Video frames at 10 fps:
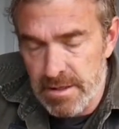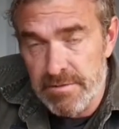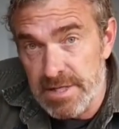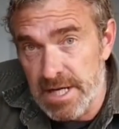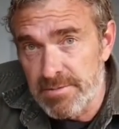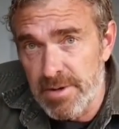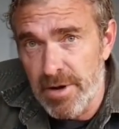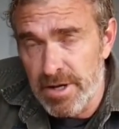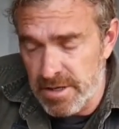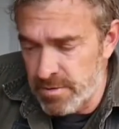Changed my
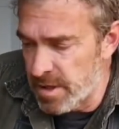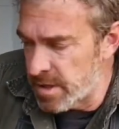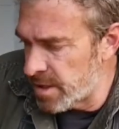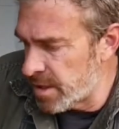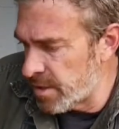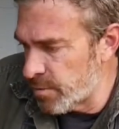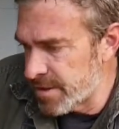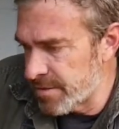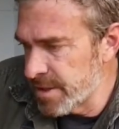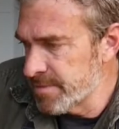mind on
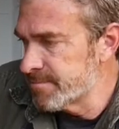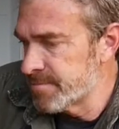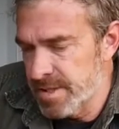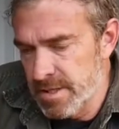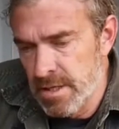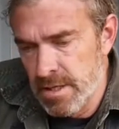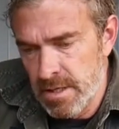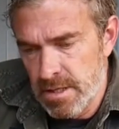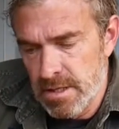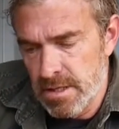one thing.
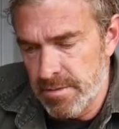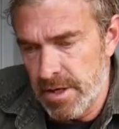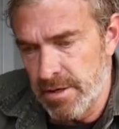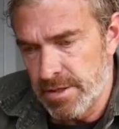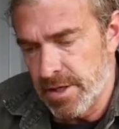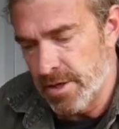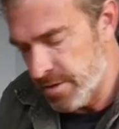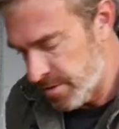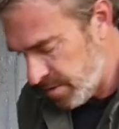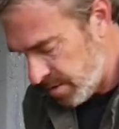I'm going to go